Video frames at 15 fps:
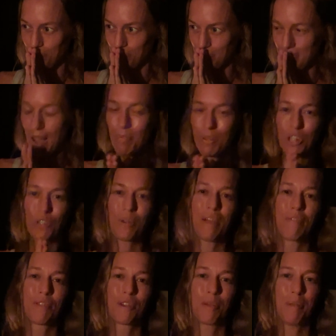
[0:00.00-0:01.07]
I'm just
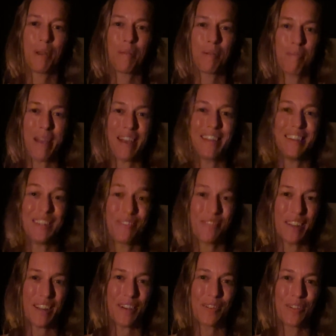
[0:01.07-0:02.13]
grateful to be able to make these
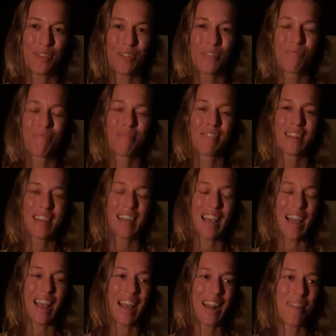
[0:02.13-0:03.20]
videos.
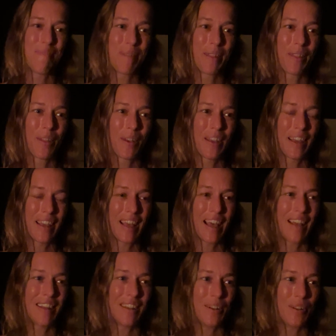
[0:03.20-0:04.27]
And I've been looking
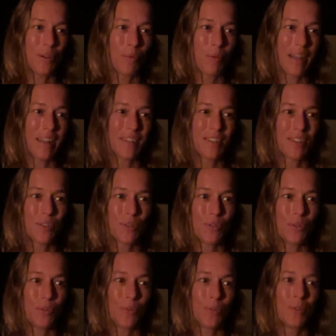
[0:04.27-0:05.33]
at, ways
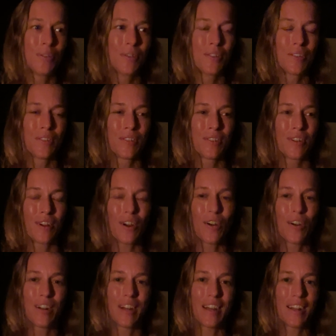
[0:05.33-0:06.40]
to
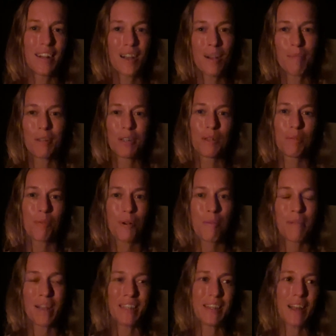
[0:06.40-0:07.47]
earn income to support
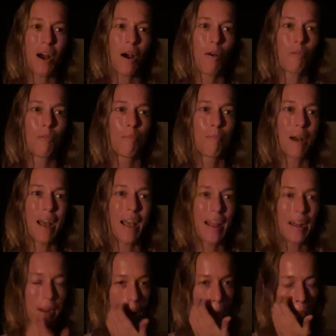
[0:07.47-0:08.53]
myself, but
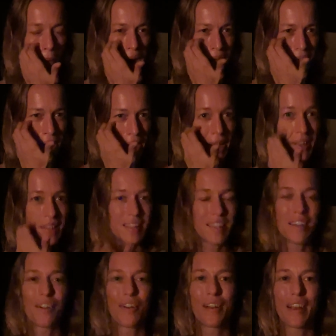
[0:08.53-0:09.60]
whenever I
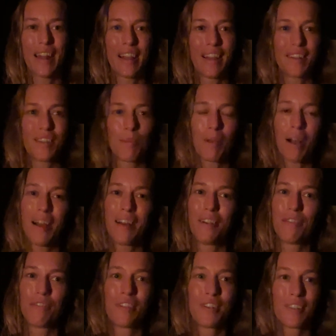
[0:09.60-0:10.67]
consider getting some kind
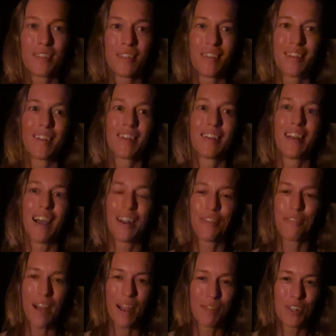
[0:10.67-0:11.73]
of
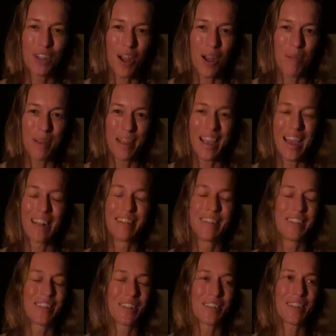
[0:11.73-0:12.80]
9-to-5 job again,
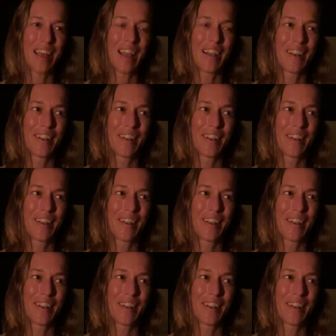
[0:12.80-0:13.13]
it's just like,